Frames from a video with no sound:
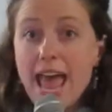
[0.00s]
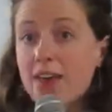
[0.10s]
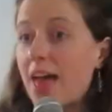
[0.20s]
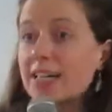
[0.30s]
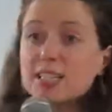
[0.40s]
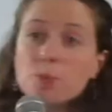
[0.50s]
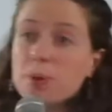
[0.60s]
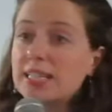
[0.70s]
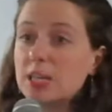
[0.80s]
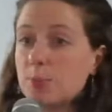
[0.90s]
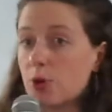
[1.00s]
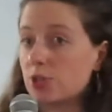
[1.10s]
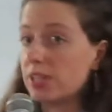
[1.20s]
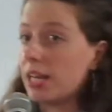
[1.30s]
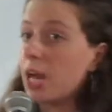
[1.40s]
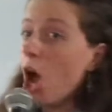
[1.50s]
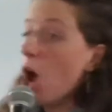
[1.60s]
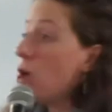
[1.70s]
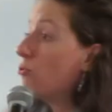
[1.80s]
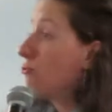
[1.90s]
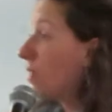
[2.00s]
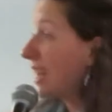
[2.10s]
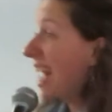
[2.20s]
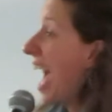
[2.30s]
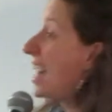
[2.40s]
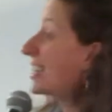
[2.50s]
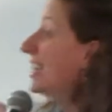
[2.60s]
And that's the busy person who really has